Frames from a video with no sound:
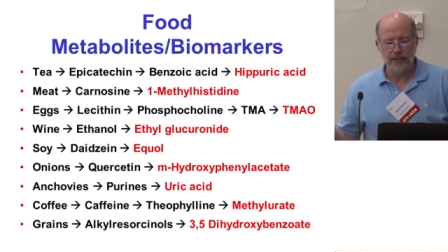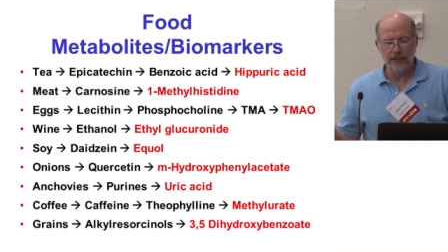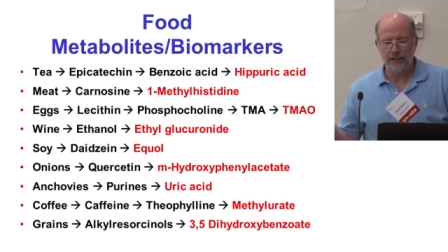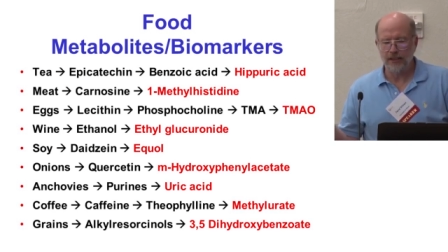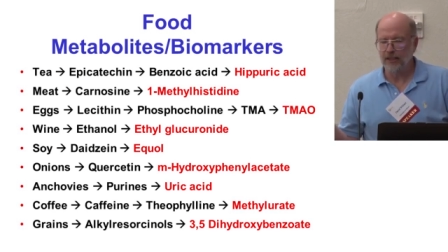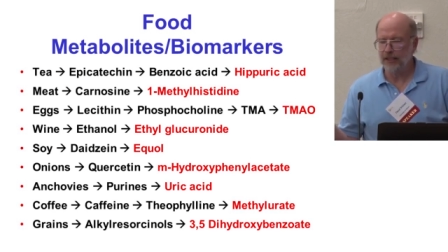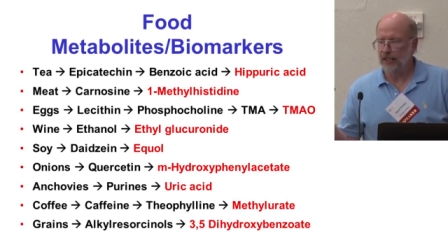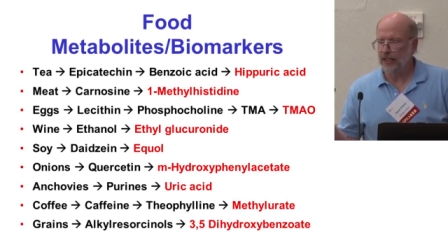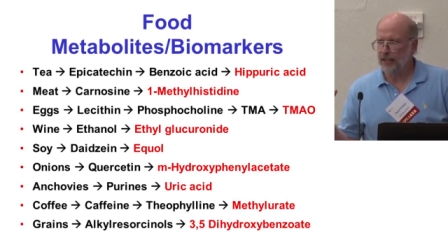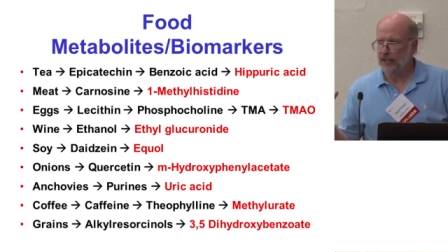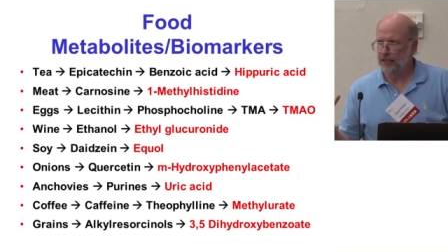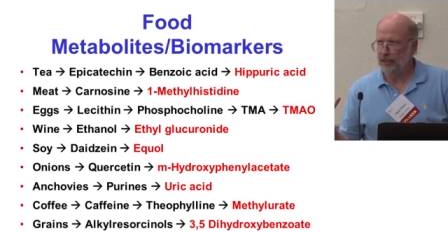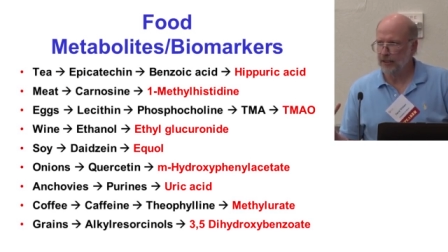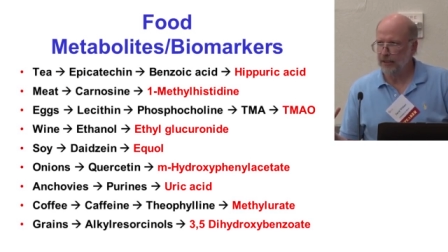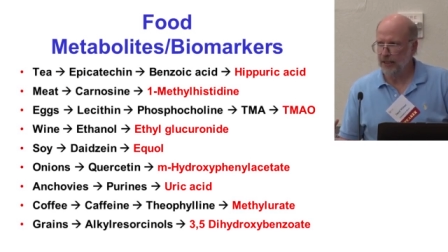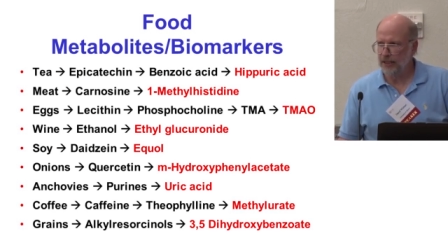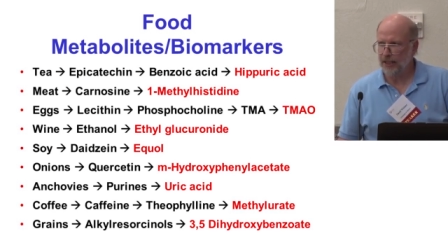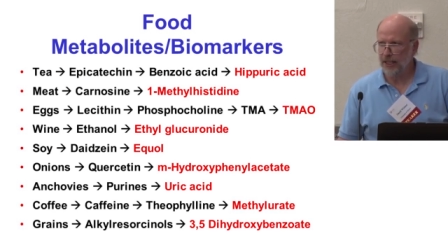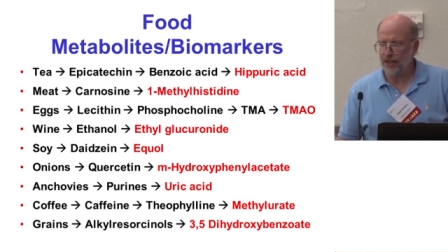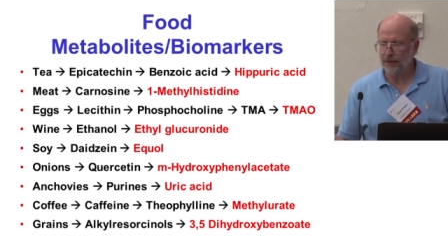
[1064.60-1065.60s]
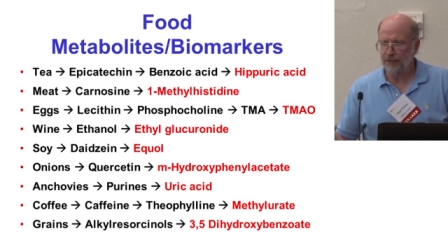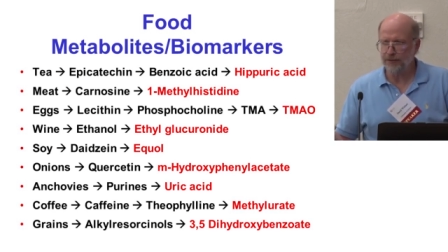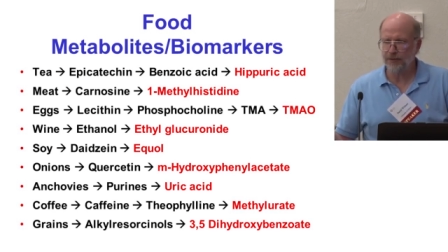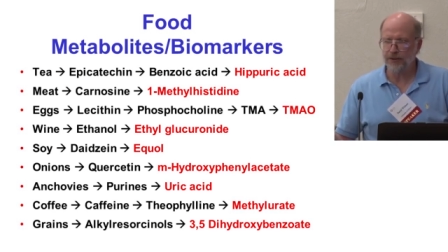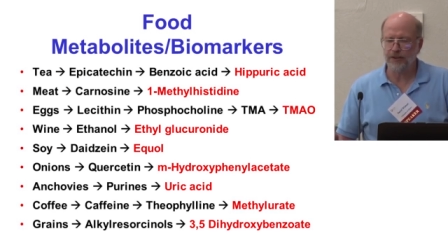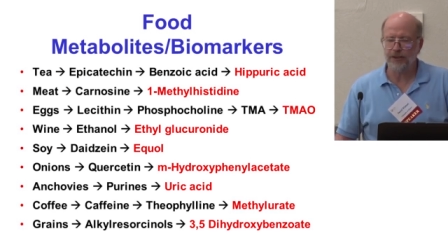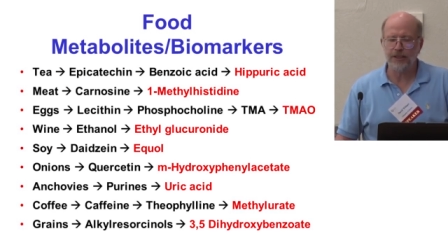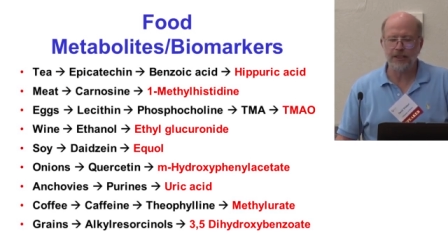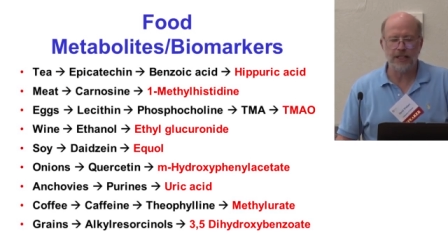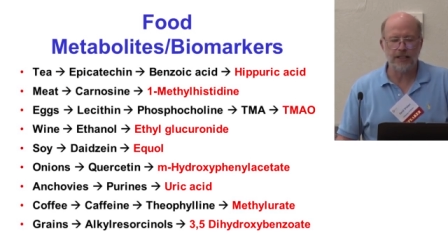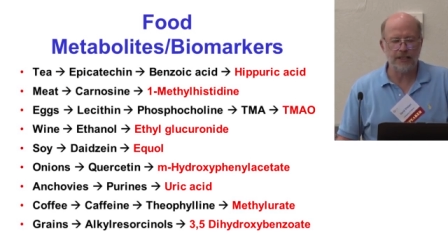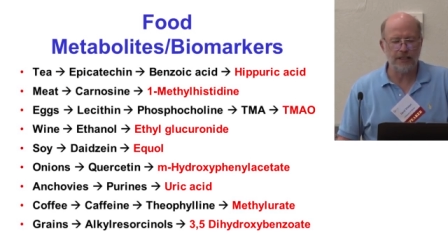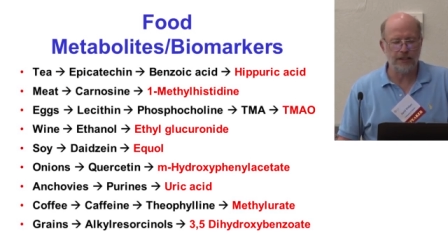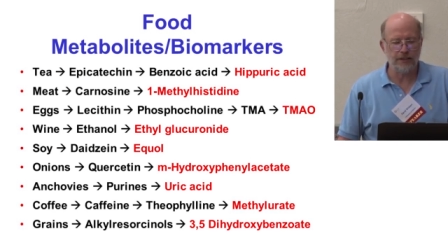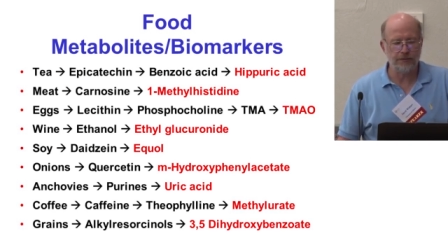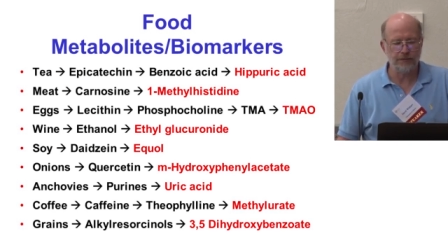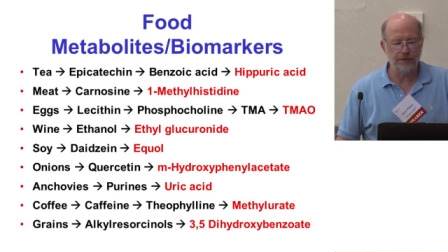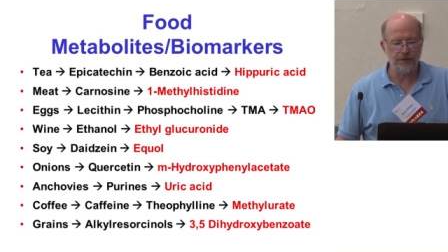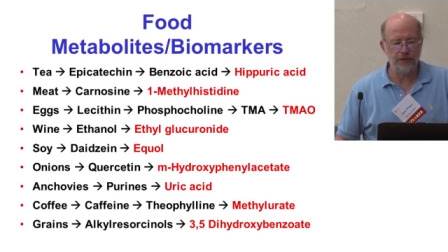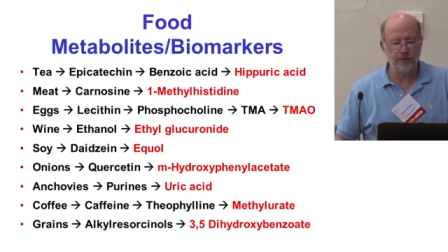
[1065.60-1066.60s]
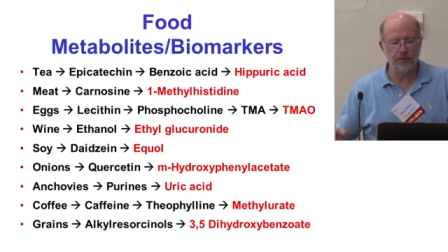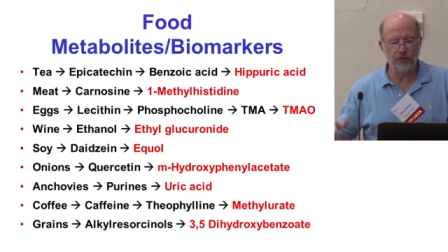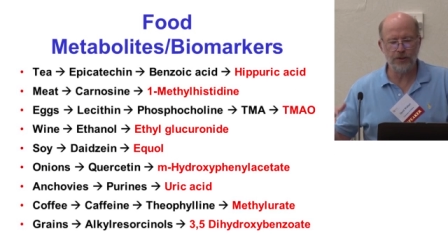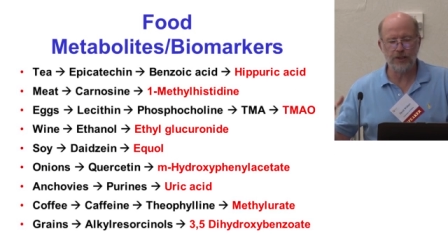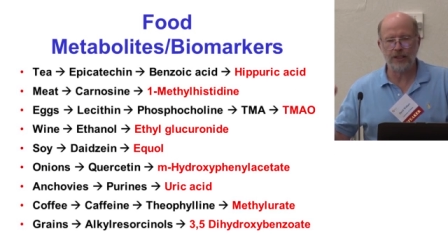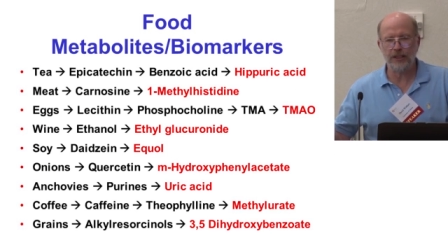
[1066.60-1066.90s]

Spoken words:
So the things on the left are essentially the foods.